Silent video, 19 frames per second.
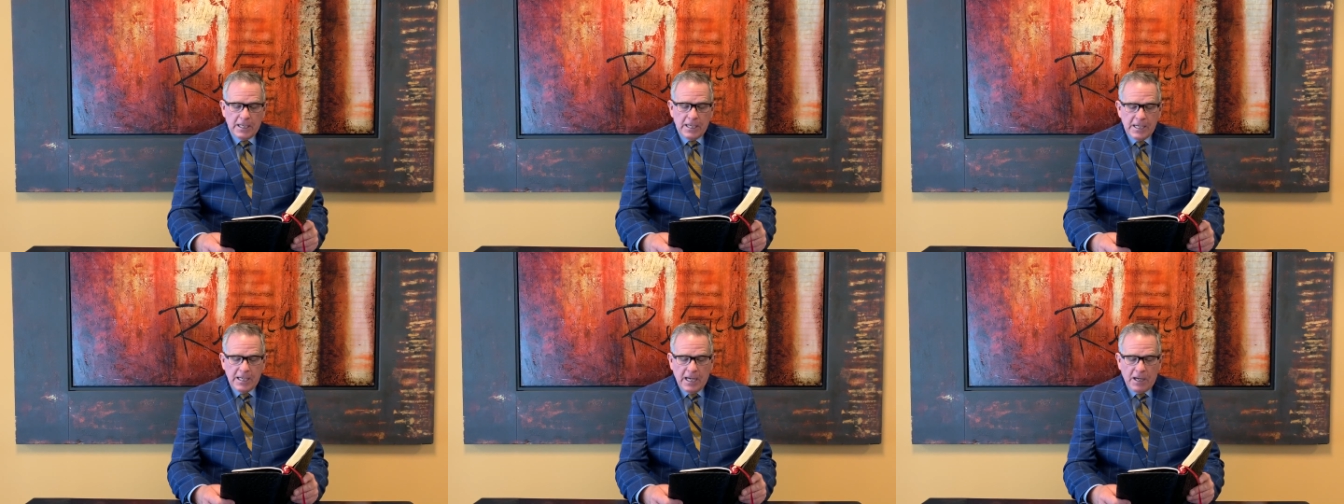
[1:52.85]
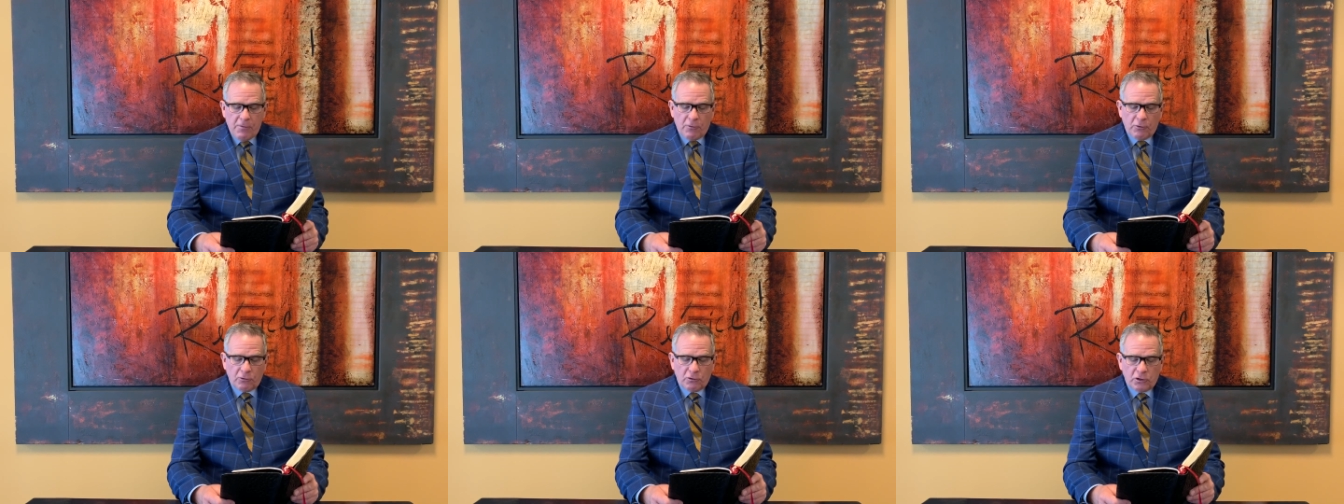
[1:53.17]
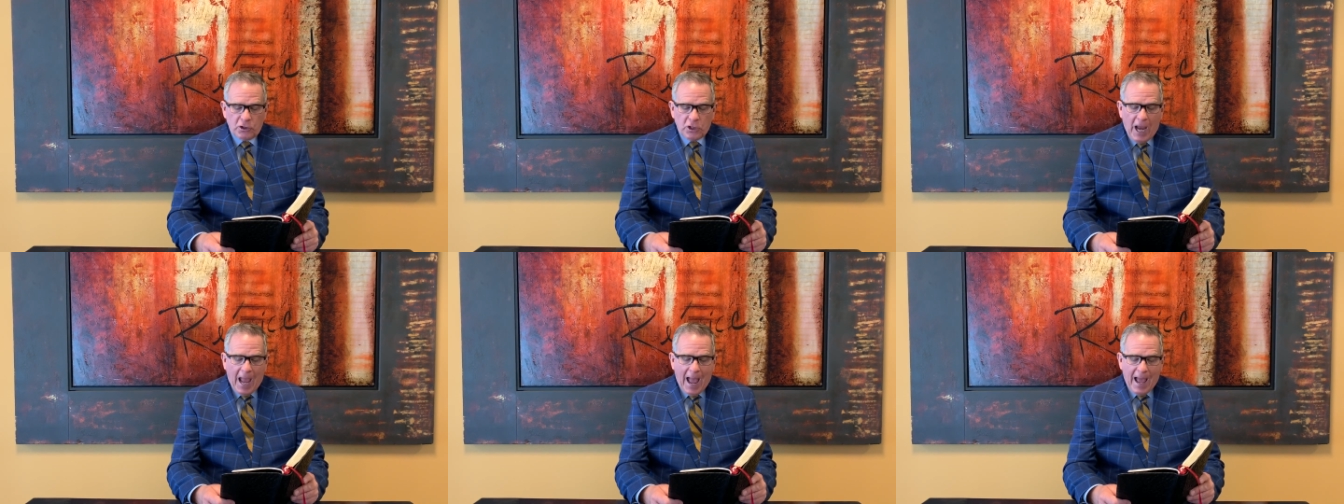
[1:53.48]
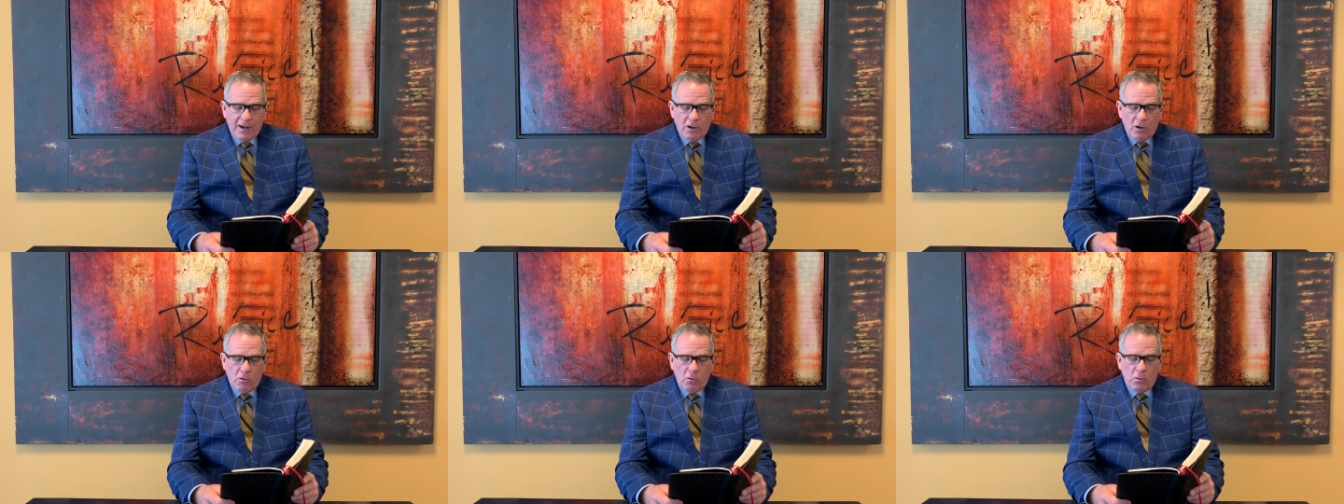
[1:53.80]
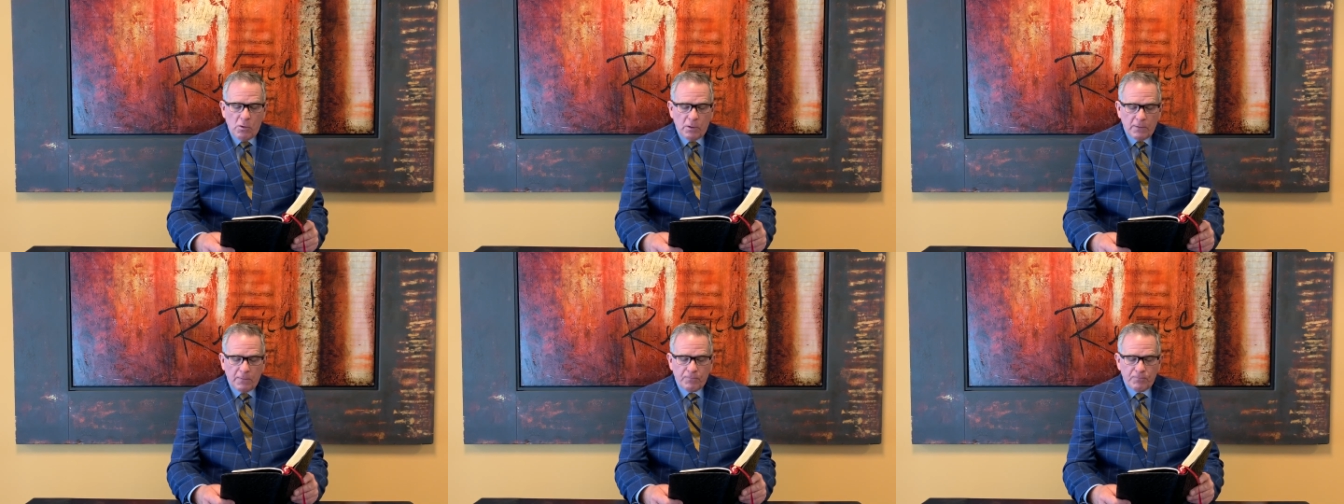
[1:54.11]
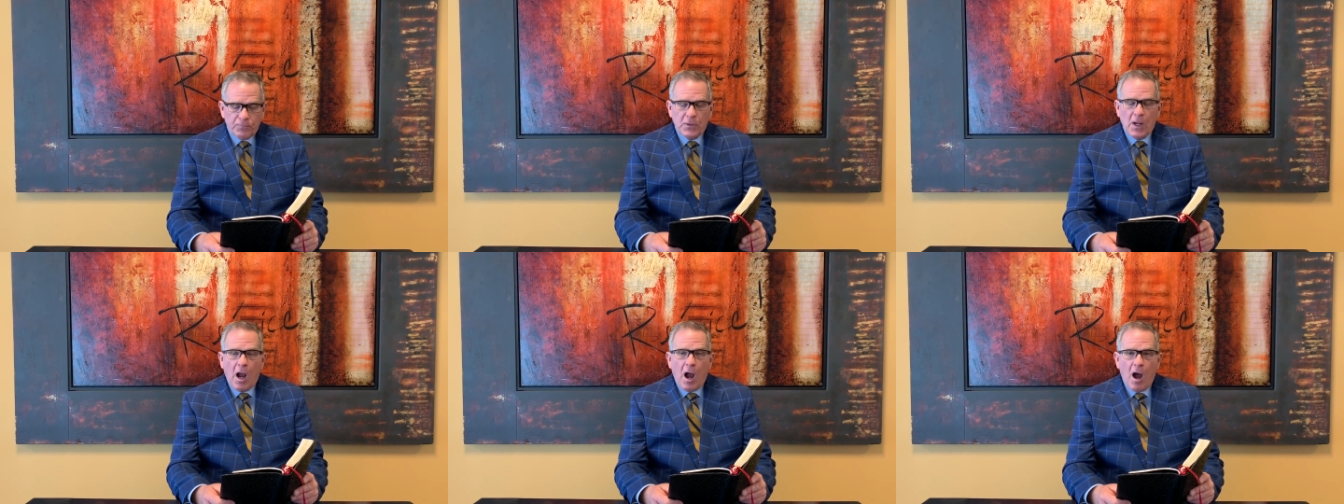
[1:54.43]
neither shadow
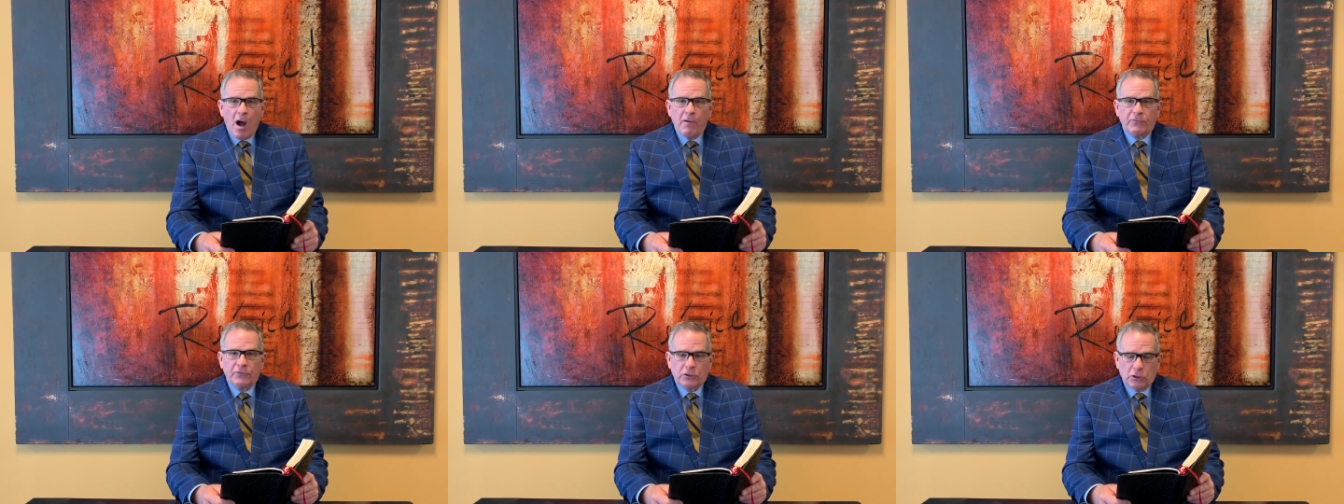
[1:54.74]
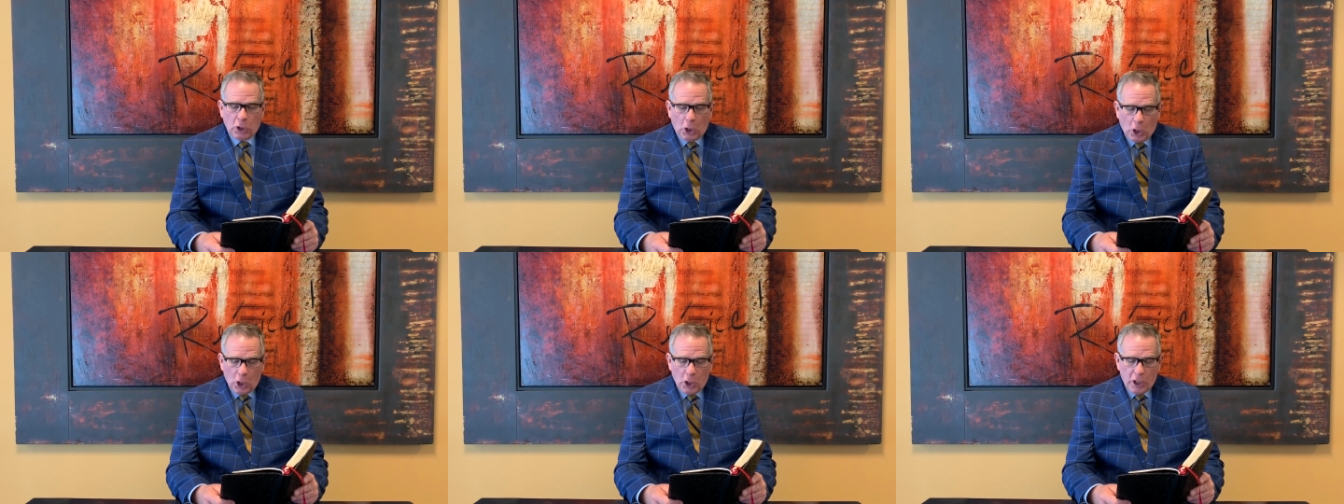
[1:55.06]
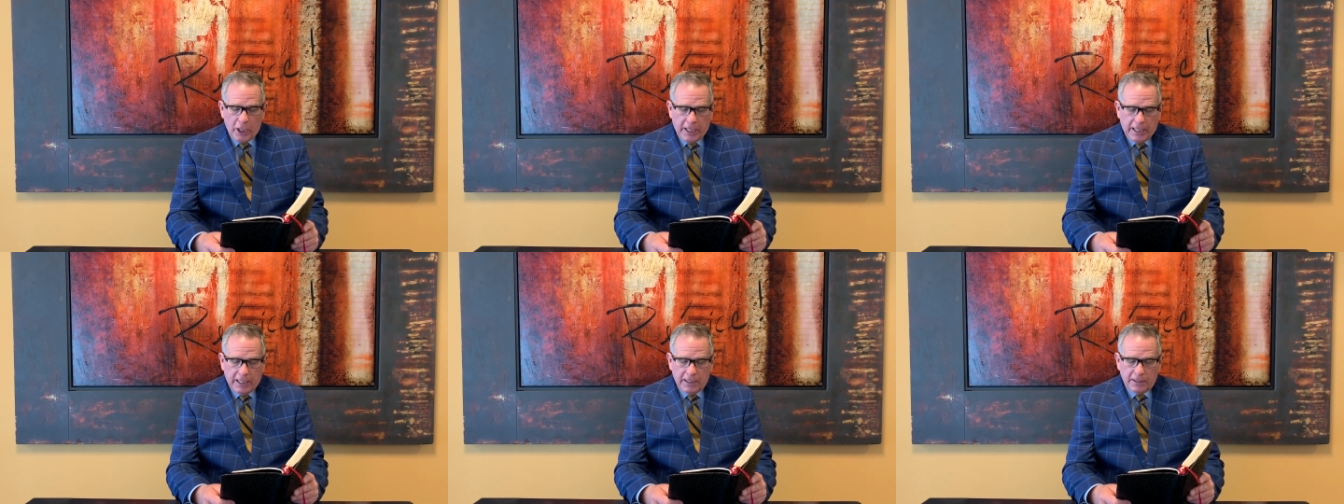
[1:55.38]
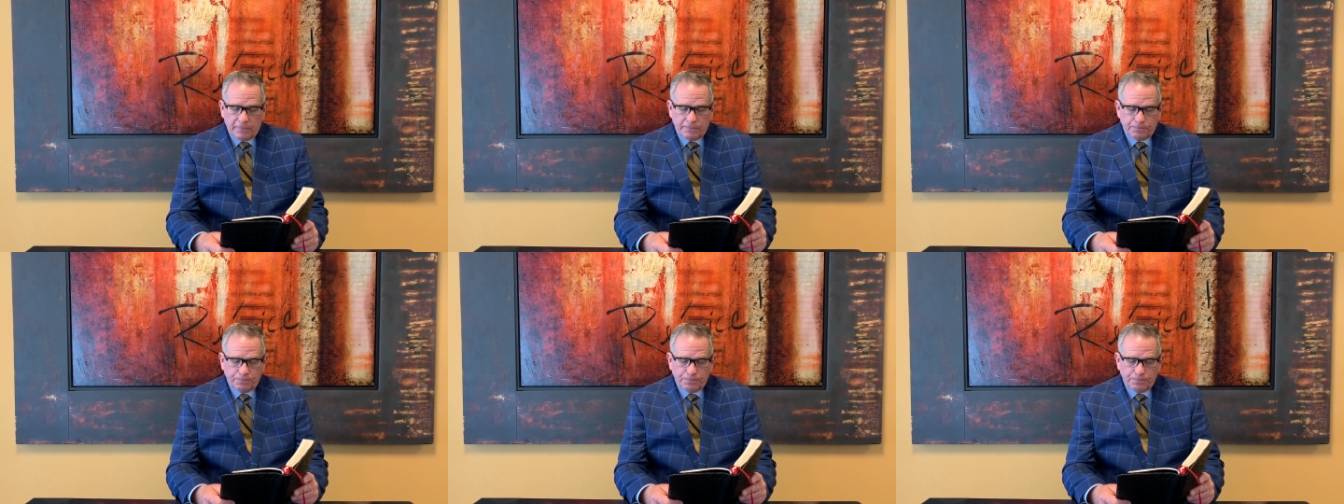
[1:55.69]
of turning.